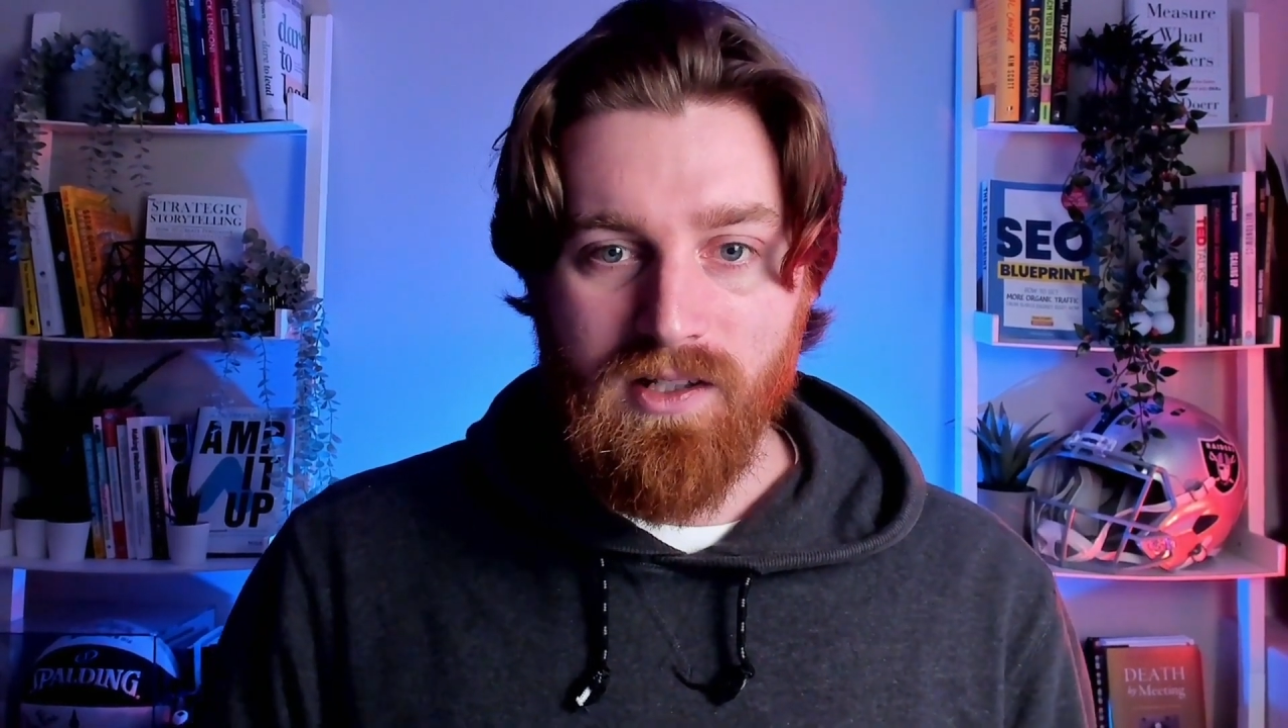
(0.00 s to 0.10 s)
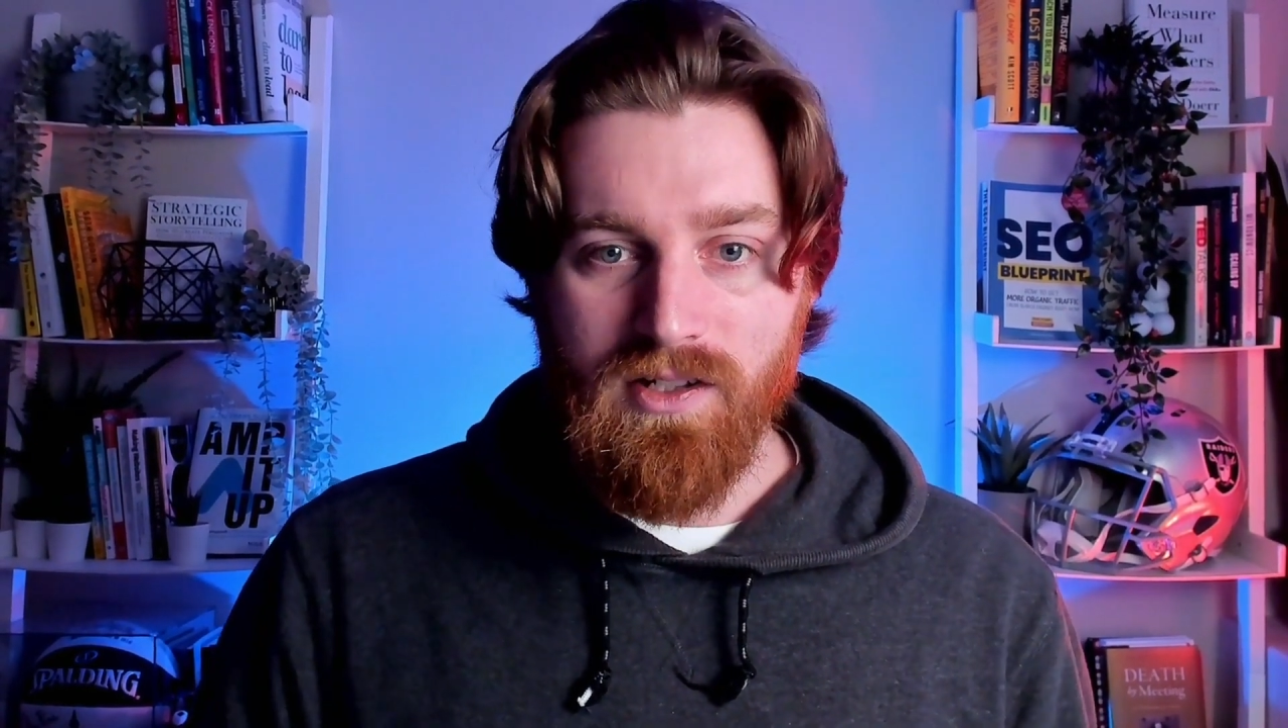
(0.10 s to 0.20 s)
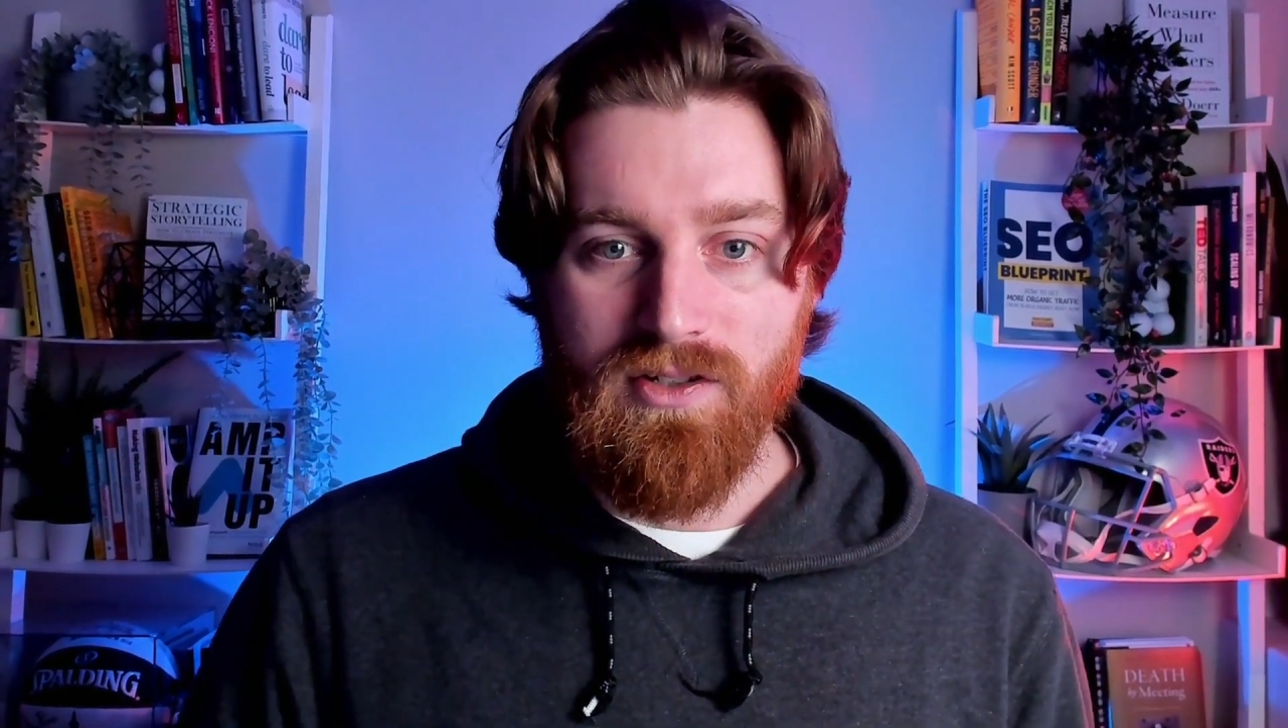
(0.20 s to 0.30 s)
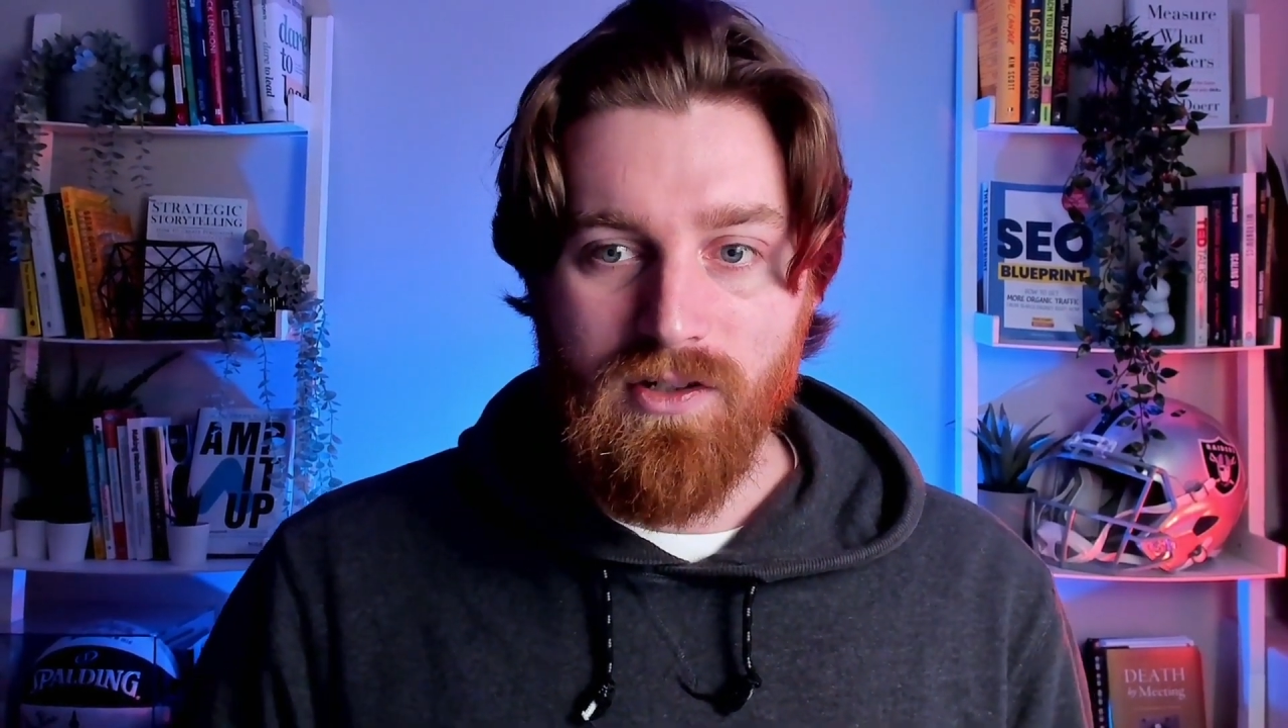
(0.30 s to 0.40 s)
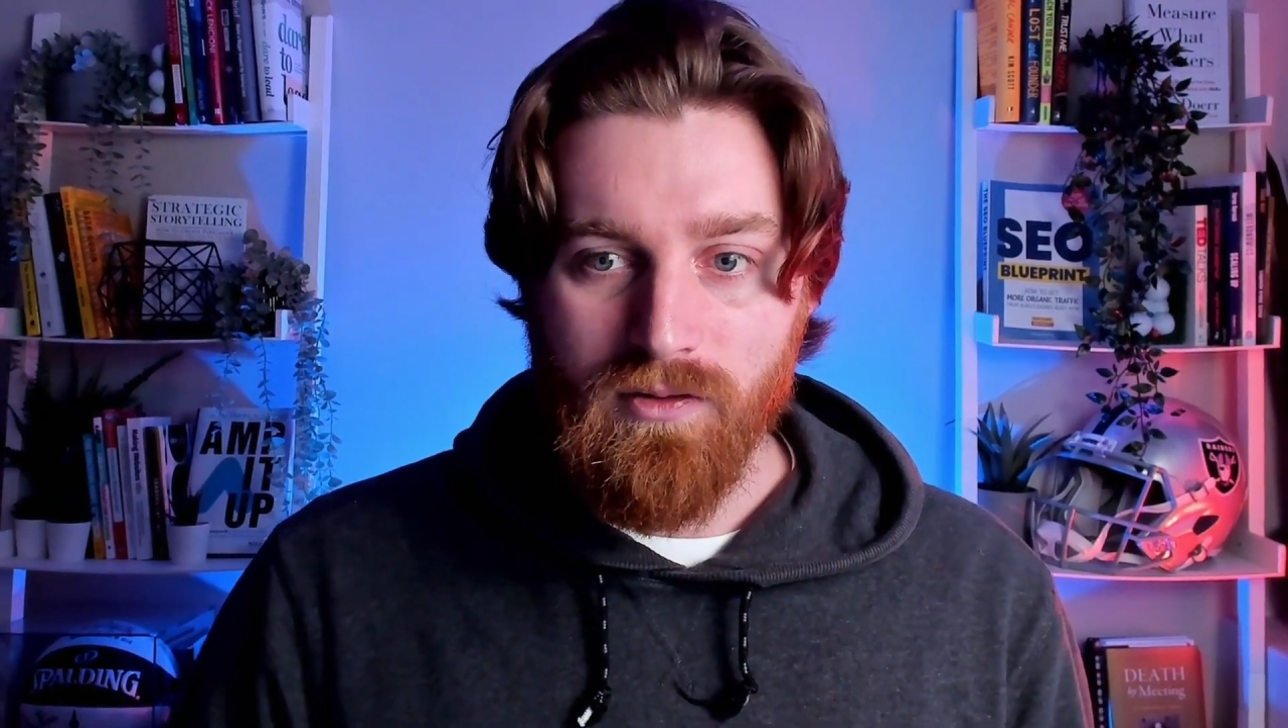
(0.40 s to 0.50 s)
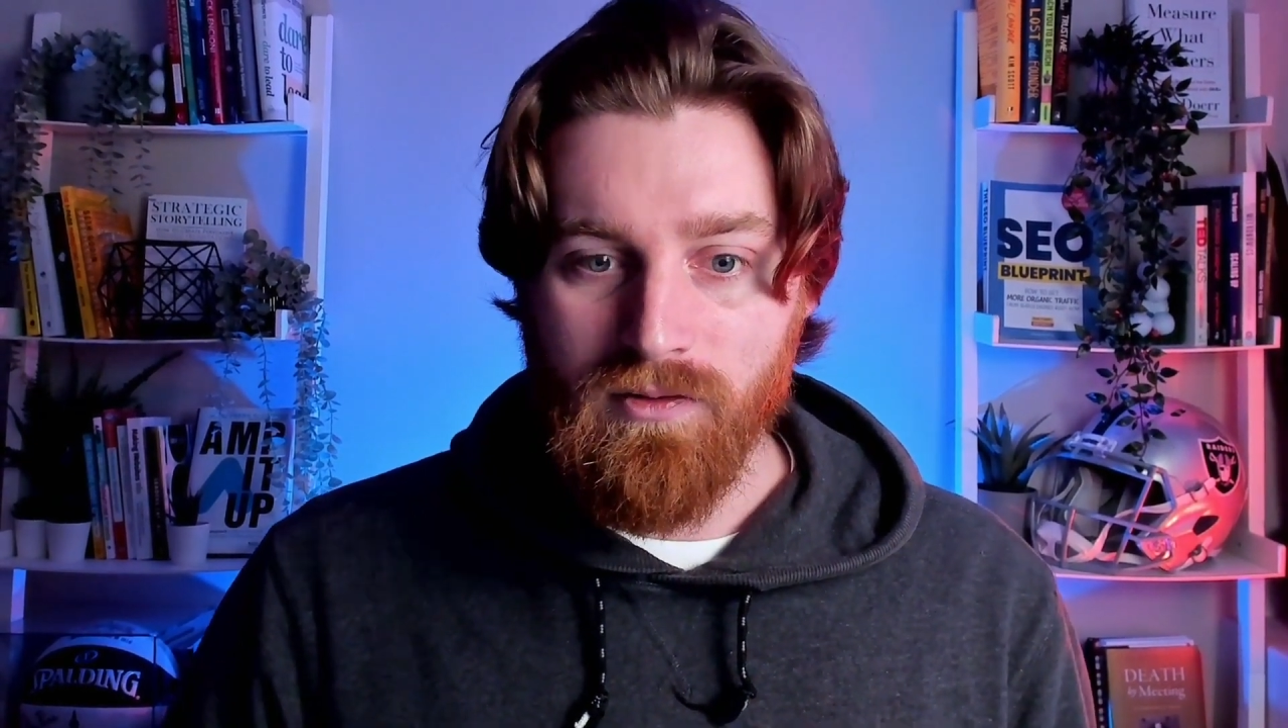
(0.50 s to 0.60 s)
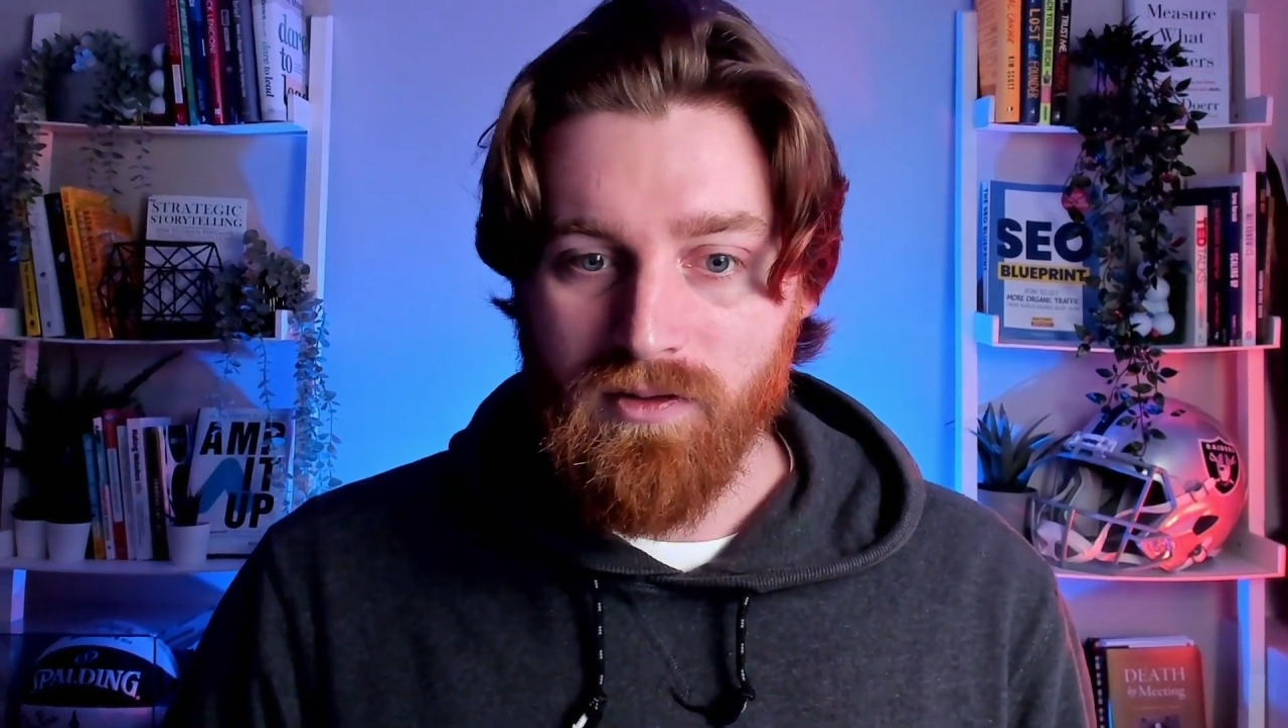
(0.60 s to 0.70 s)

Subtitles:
these two.